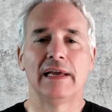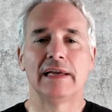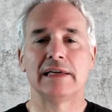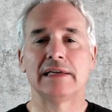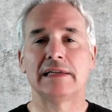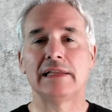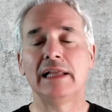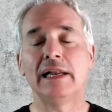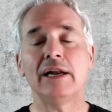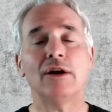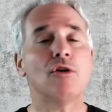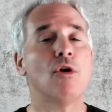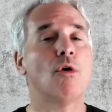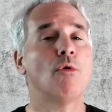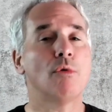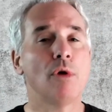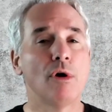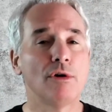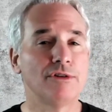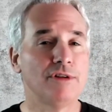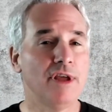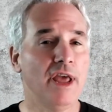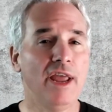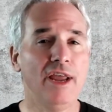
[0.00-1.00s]
Clinical
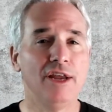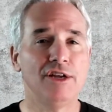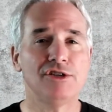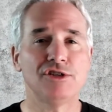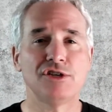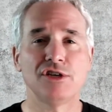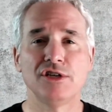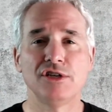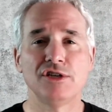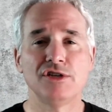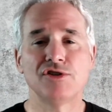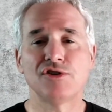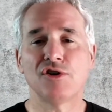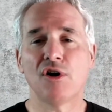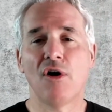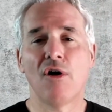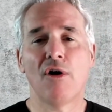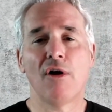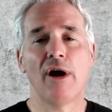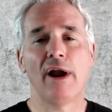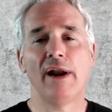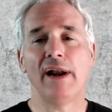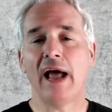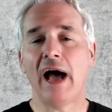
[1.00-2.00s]
rotations
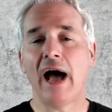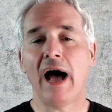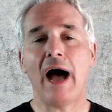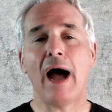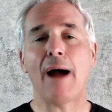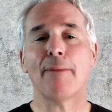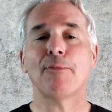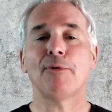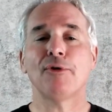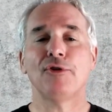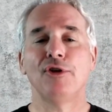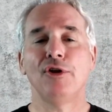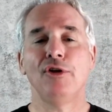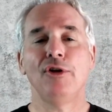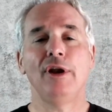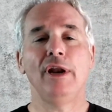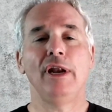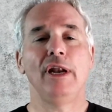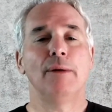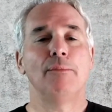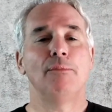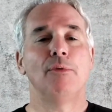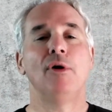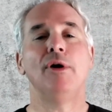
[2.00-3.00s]
are an
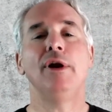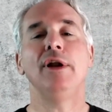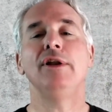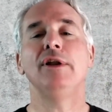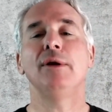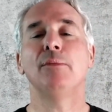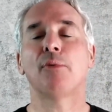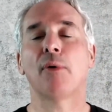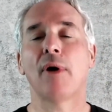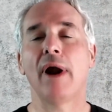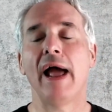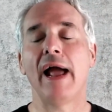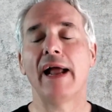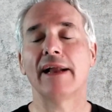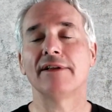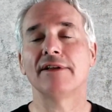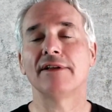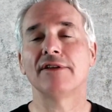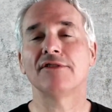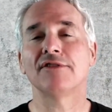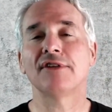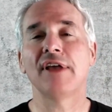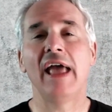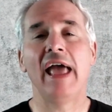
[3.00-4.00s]
opportunity to put into
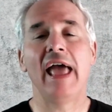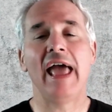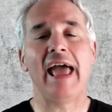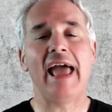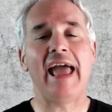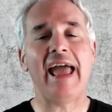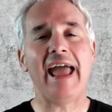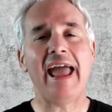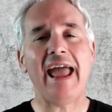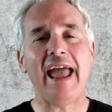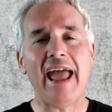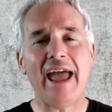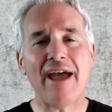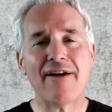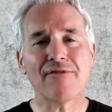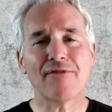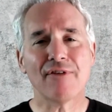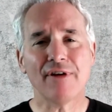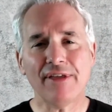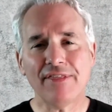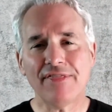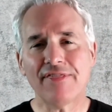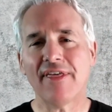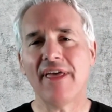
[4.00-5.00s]
practice
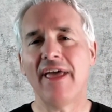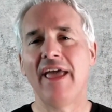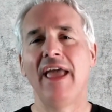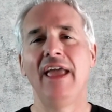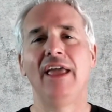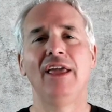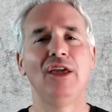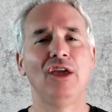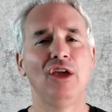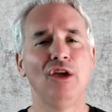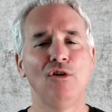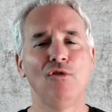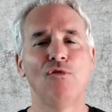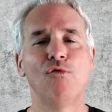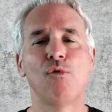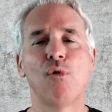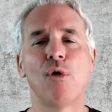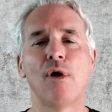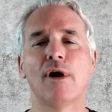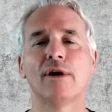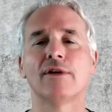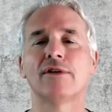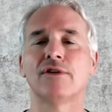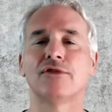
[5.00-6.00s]
everything you've
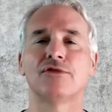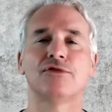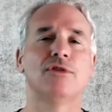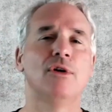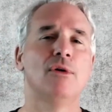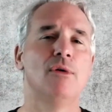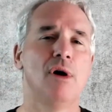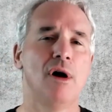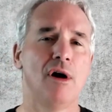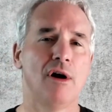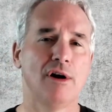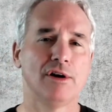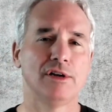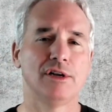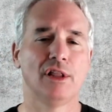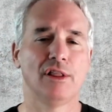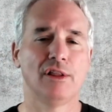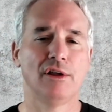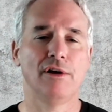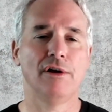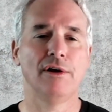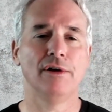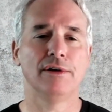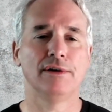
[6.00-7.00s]
worked so hard to
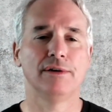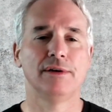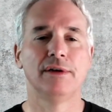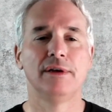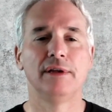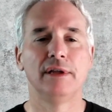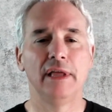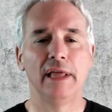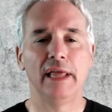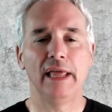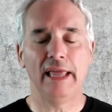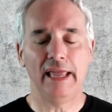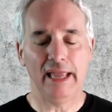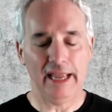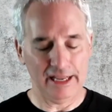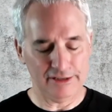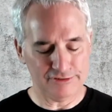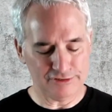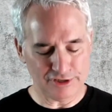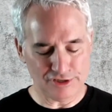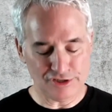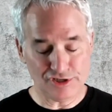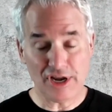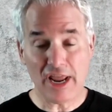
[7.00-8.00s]
learn.
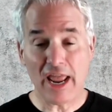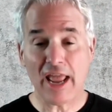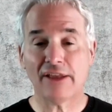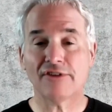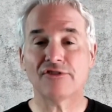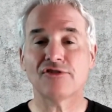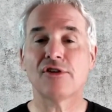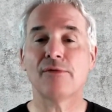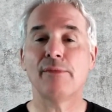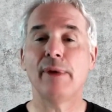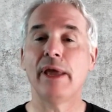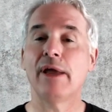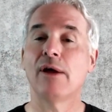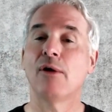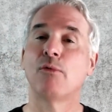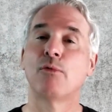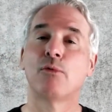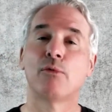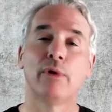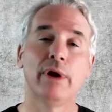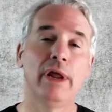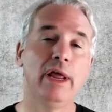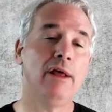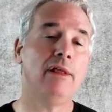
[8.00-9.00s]
It's a chance to make a
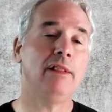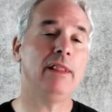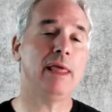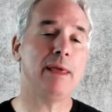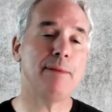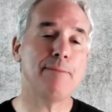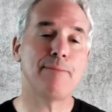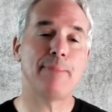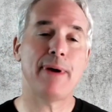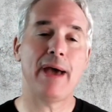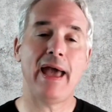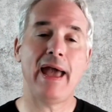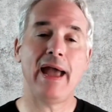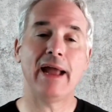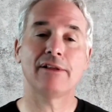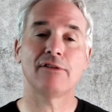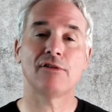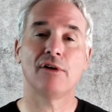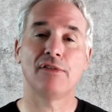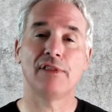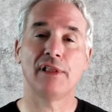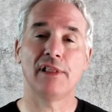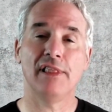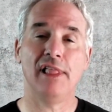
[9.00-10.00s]
real impact
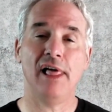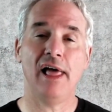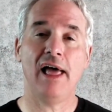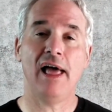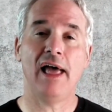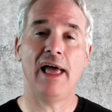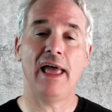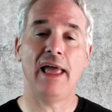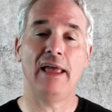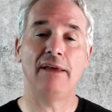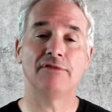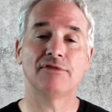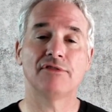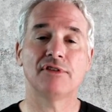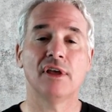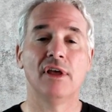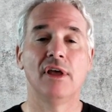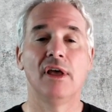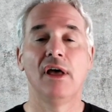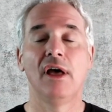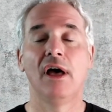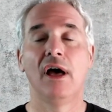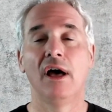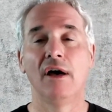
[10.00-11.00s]
on the lives
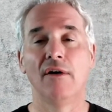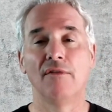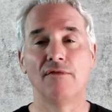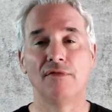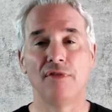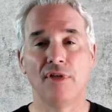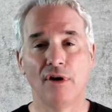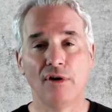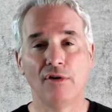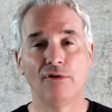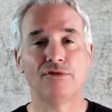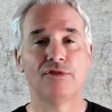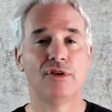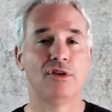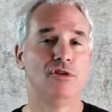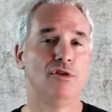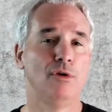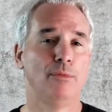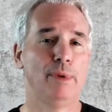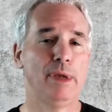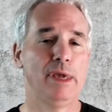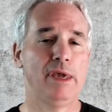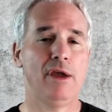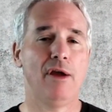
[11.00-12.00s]
of those that
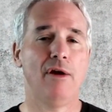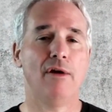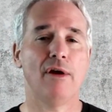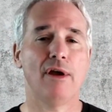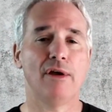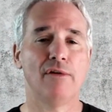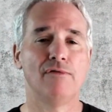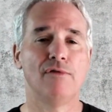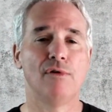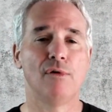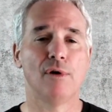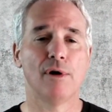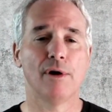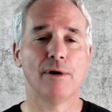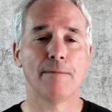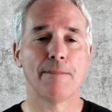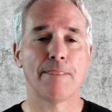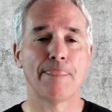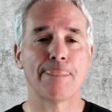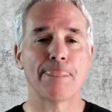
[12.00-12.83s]
you'll be caring for.